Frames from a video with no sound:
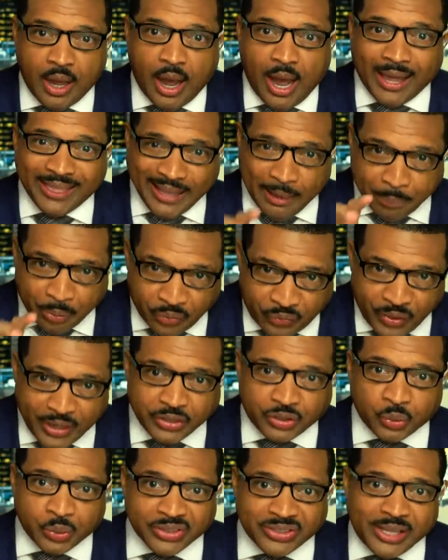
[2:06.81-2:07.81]
Uh, that
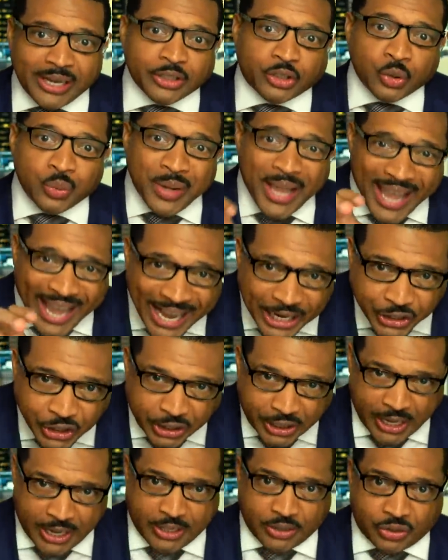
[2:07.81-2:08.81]
professor is there to
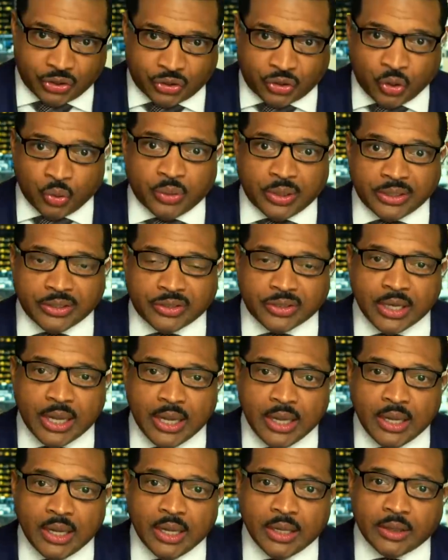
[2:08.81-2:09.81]
educate students.
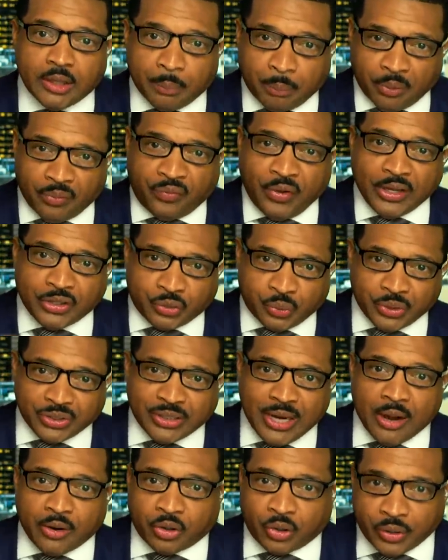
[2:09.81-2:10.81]
The professor is
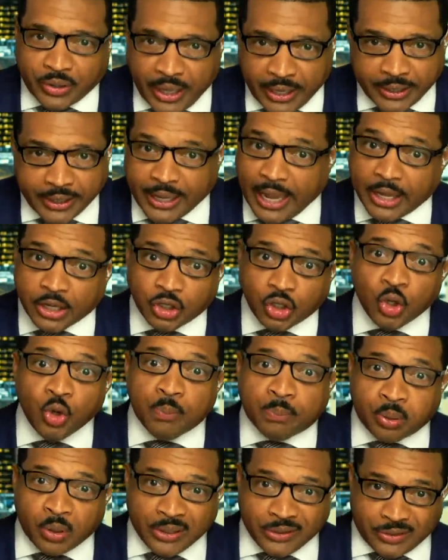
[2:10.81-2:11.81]
now creating a new
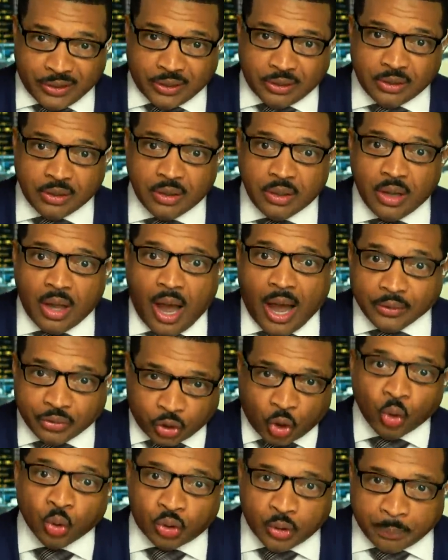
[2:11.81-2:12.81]
prison, uh,
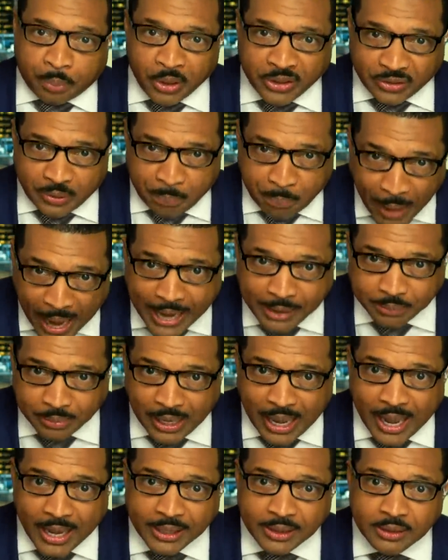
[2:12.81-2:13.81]
school to prison
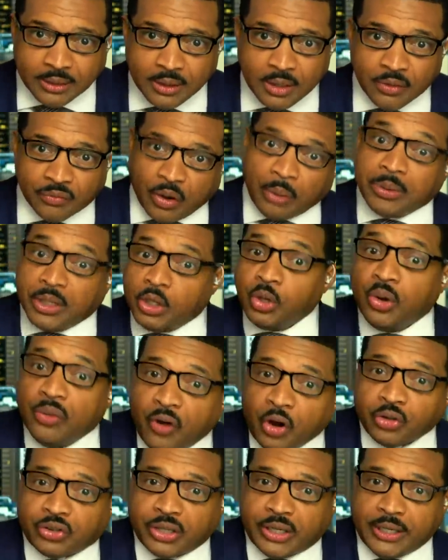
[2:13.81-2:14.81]
pipeline from the
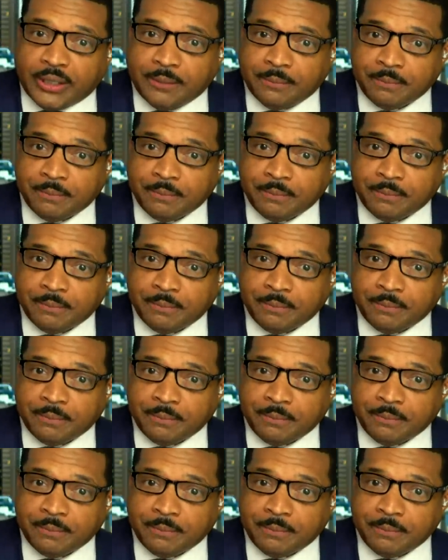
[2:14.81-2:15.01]
university.